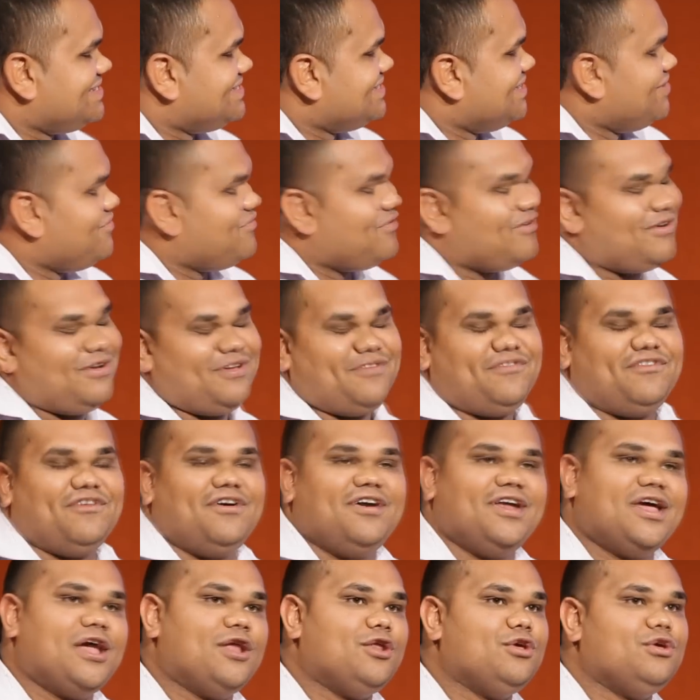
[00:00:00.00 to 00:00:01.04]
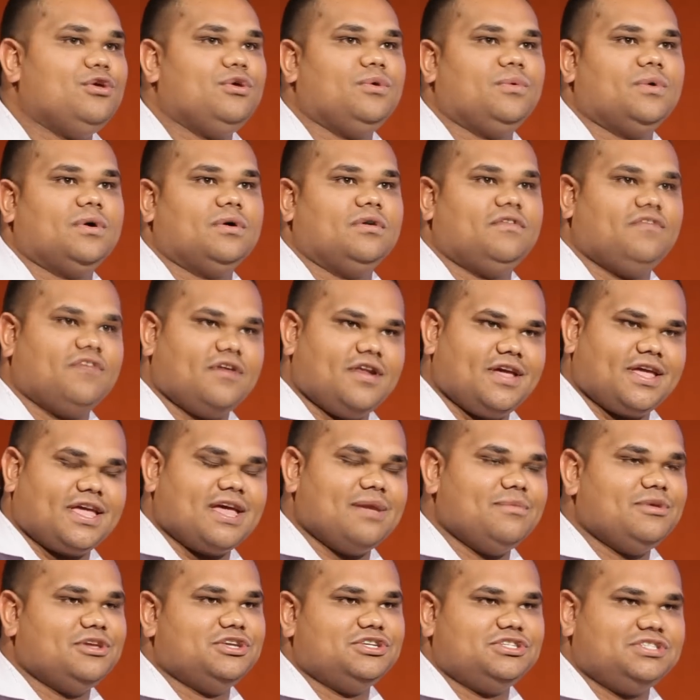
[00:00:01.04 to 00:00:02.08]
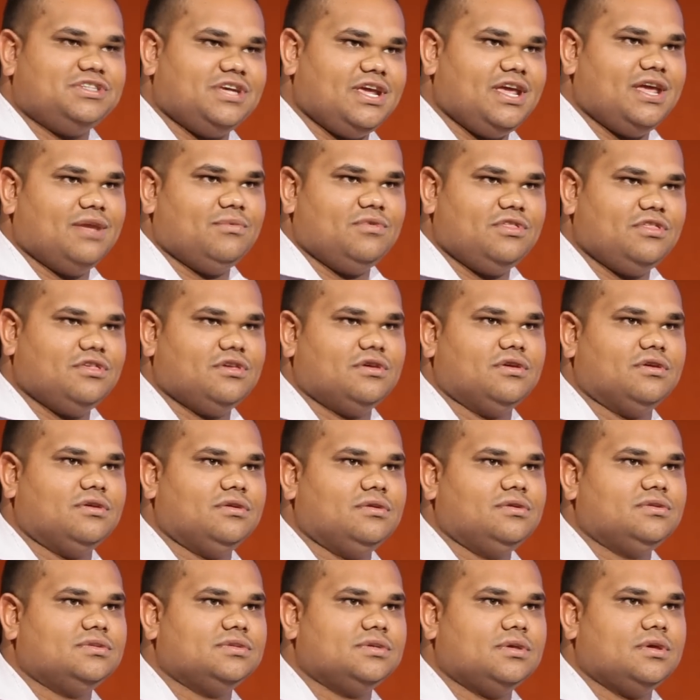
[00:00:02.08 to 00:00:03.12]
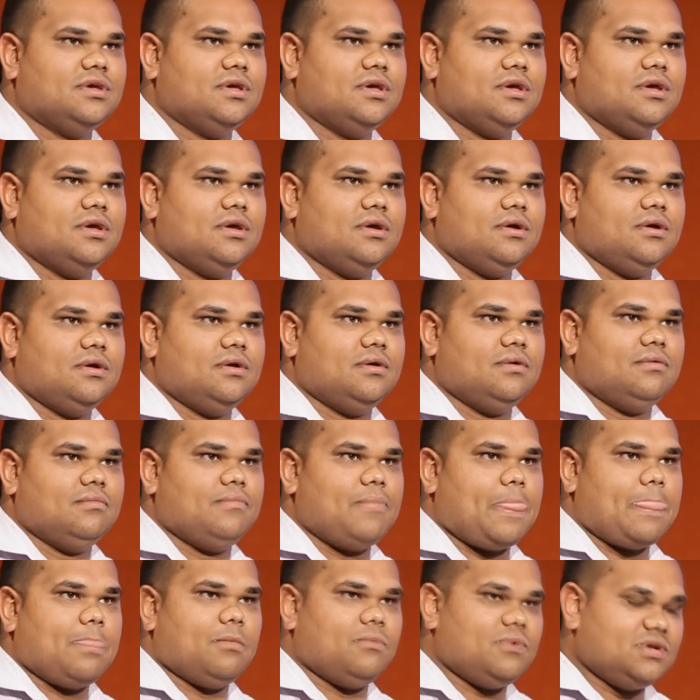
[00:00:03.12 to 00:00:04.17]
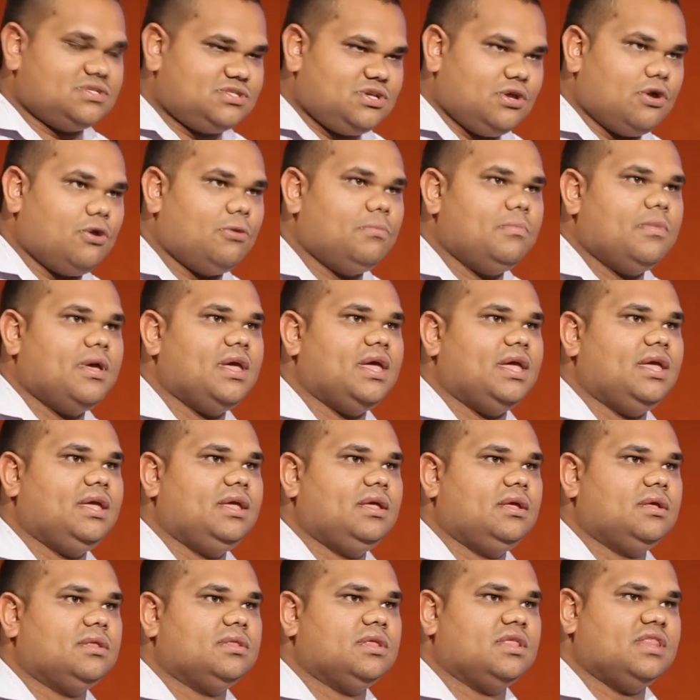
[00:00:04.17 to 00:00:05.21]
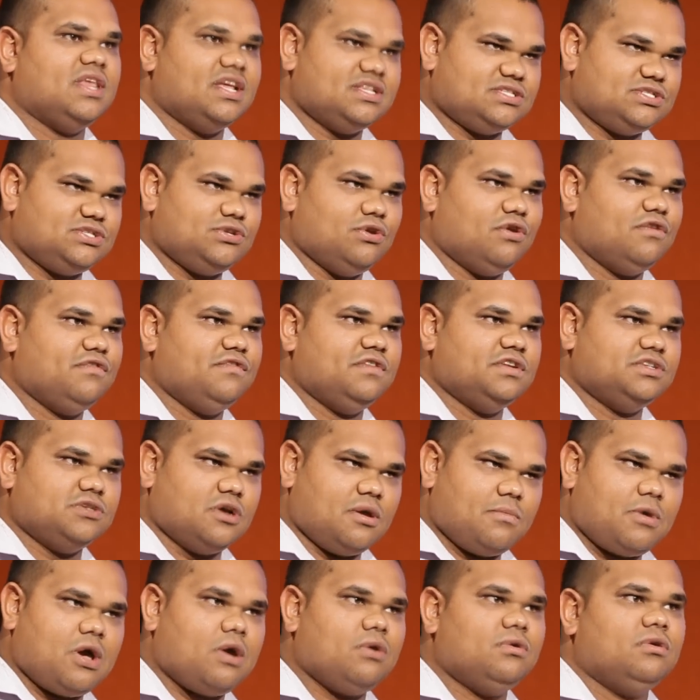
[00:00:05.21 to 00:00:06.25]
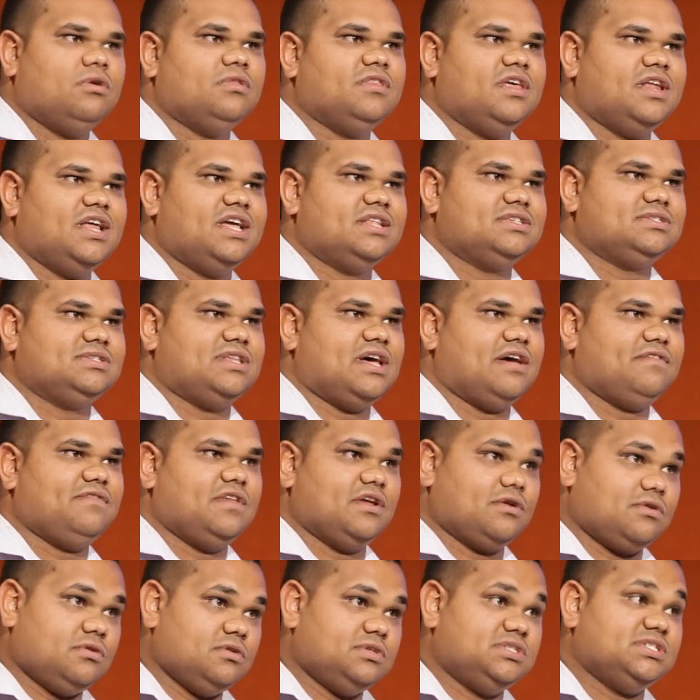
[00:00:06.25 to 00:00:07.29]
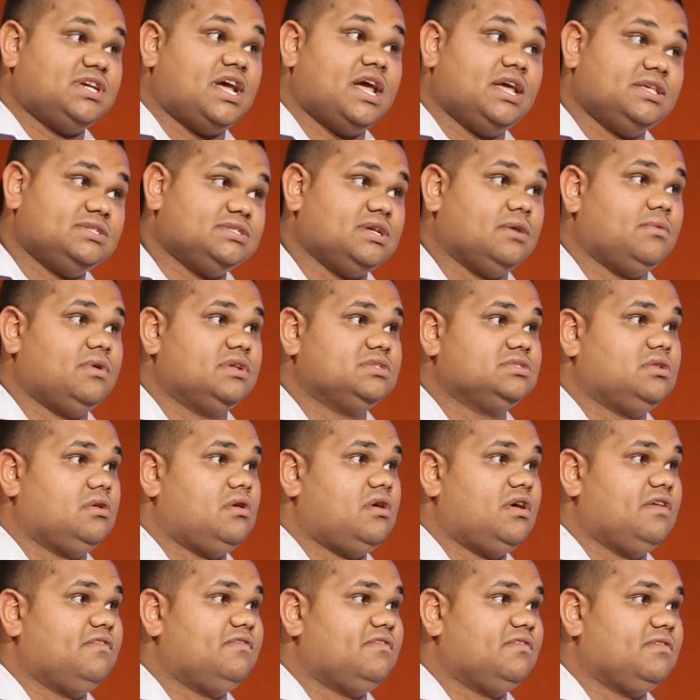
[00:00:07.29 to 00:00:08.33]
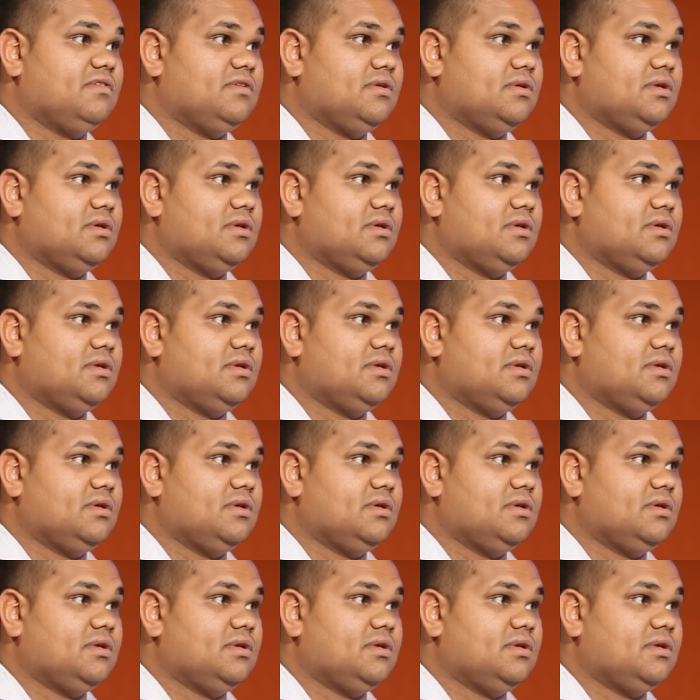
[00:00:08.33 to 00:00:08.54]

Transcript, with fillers: if I, if I don't, who will? If I don't come in and share with you what's helped me, then that's selfish. I'm holding on to that stuff that could change someone's life.